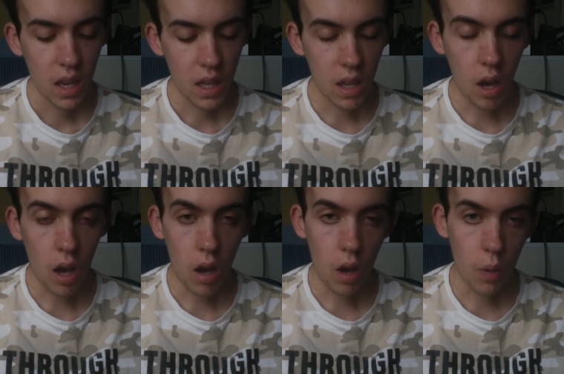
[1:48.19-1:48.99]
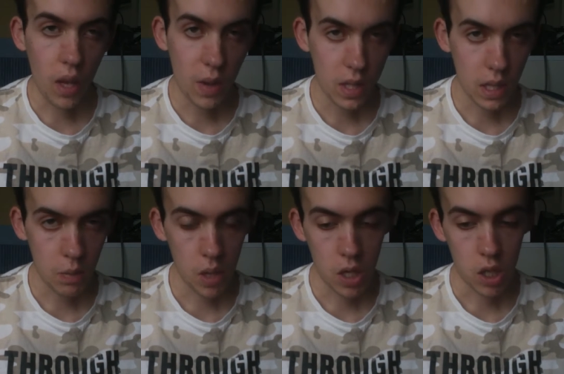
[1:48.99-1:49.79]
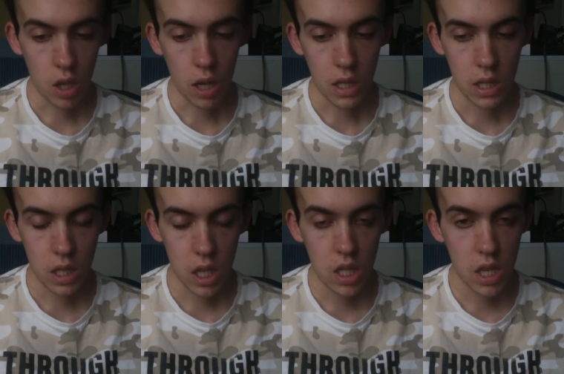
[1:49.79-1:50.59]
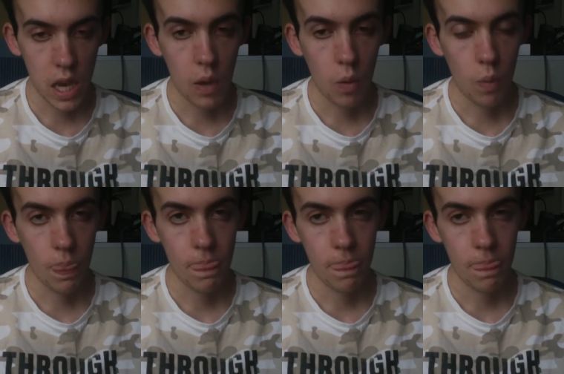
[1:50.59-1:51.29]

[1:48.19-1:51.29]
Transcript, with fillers: And then when I went to take the picture, I did tell